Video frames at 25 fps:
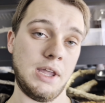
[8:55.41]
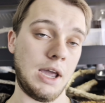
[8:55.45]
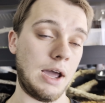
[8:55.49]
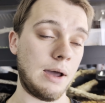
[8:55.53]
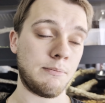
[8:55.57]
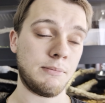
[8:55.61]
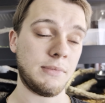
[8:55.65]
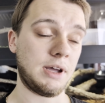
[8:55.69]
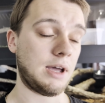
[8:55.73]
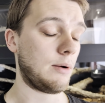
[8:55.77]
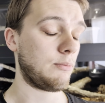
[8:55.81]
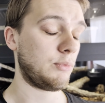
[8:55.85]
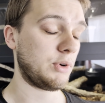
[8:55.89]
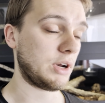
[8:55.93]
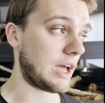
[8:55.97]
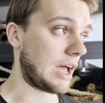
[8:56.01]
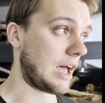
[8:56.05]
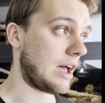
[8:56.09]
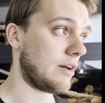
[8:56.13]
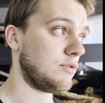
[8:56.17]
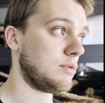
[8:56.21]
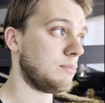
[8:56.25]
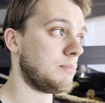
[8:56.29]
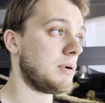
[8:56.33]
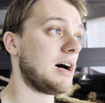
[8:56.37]

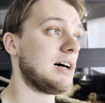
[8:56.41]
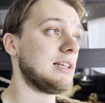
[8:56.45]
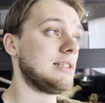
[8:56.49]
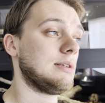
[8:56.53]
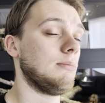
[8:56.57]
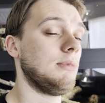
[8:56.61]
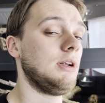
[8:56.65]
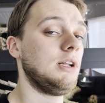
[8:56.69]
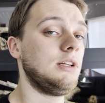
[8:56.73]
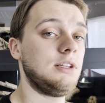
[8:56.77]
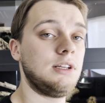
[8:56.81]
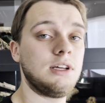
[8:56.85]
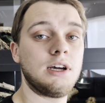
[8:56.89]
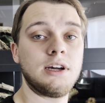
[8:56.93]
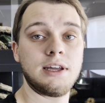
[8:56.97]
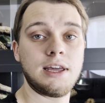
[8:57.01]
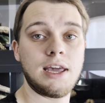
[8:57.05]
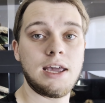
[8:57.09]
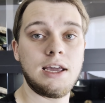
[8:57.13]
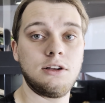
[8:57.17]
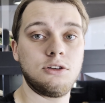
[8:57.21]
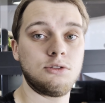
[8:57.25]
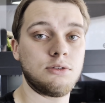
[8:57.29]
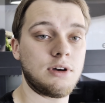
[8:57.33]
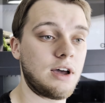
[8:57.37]
have the possibility
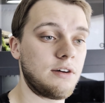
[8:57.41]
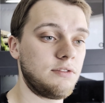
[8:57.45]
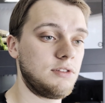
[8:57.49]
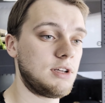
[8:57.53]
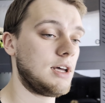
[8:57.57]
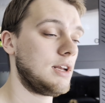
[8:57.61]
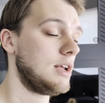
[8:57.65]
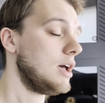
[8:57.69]
again to have